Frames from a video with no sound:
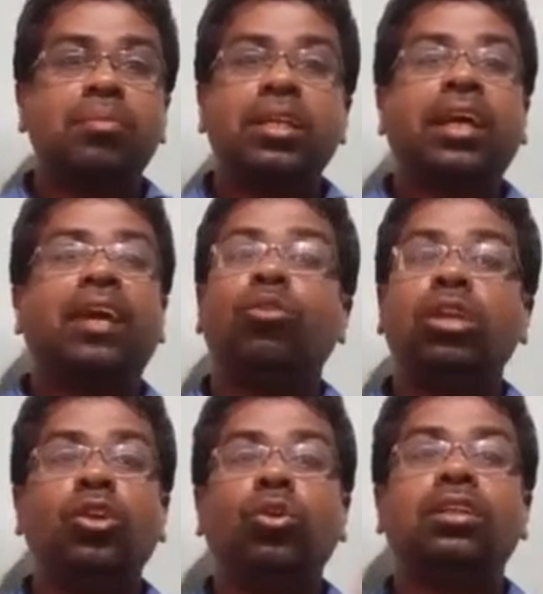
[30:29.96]
If I say
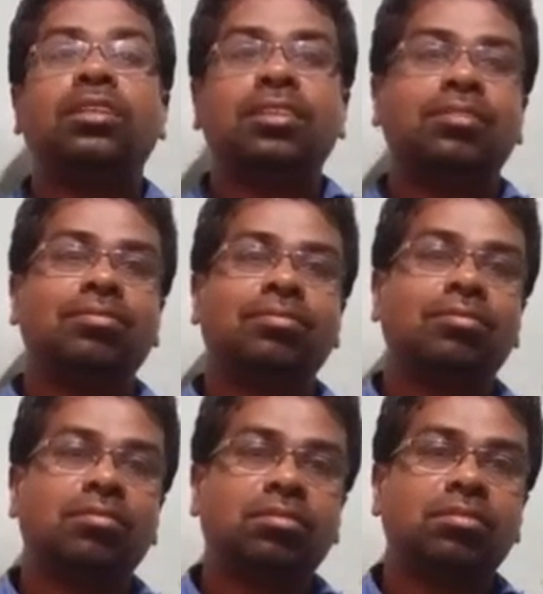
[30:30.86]
it doesn't mean that I only
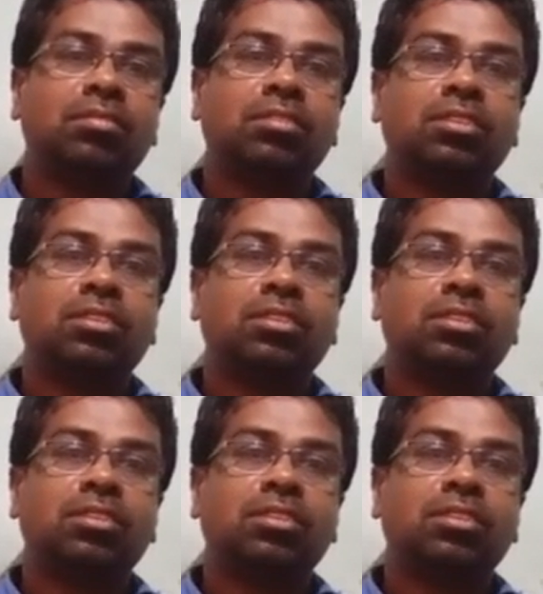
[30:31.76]
know it.